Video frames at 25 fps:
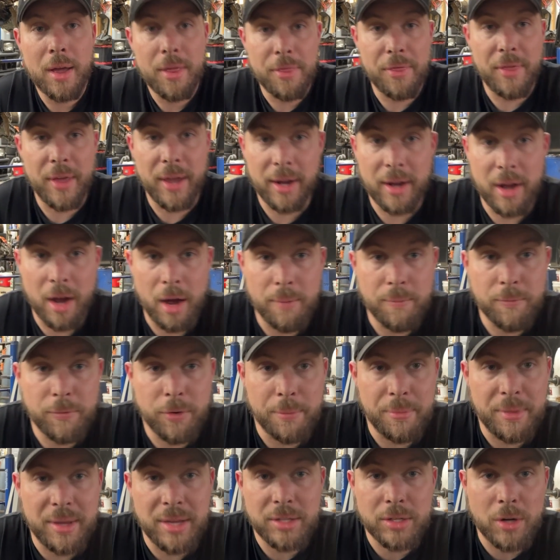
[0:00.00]
that come
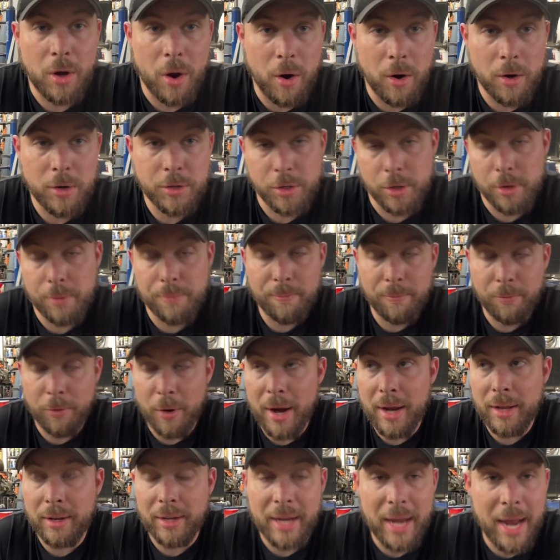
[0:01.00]
from these cars, or
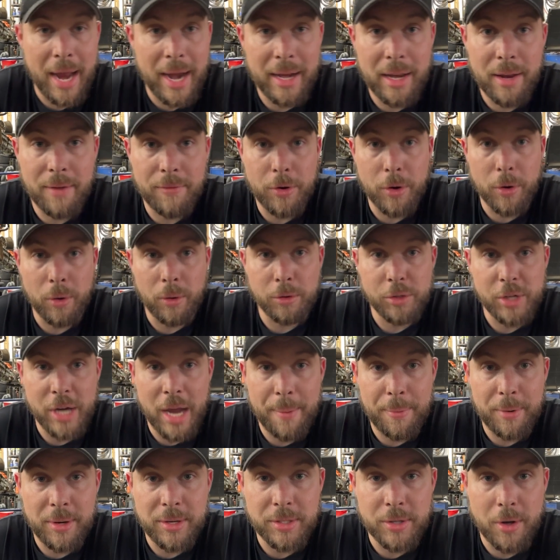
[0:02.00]
frankly, any of your old
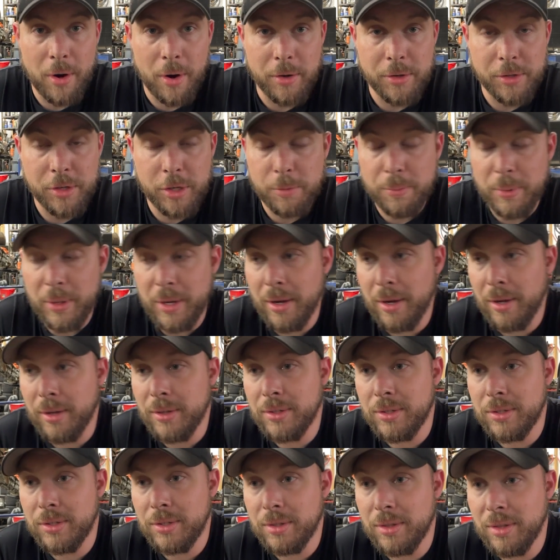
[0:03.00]
Japanese cars, just
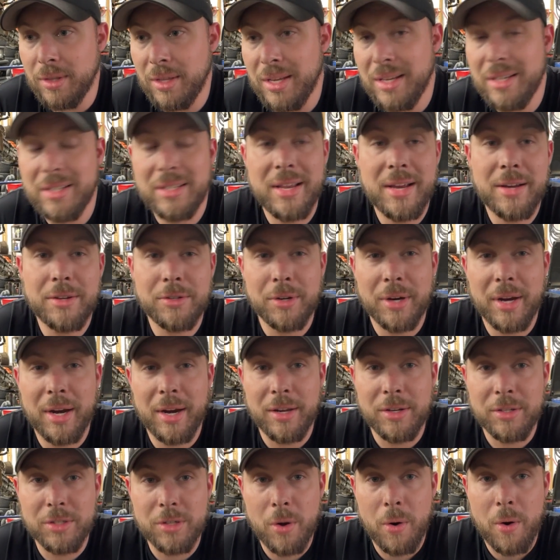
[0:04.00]
because these things are
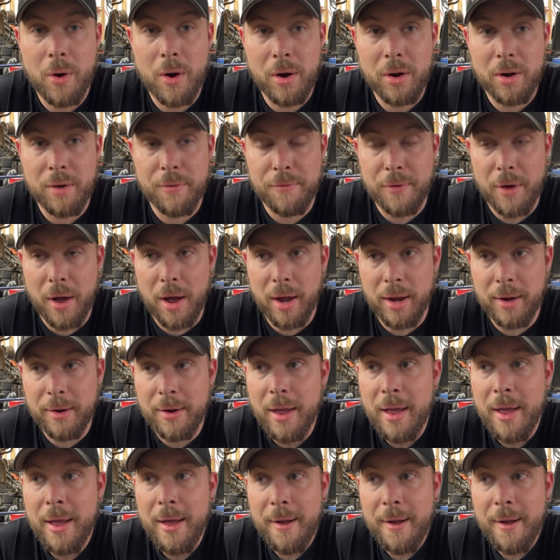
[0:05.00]
getting so hard to find.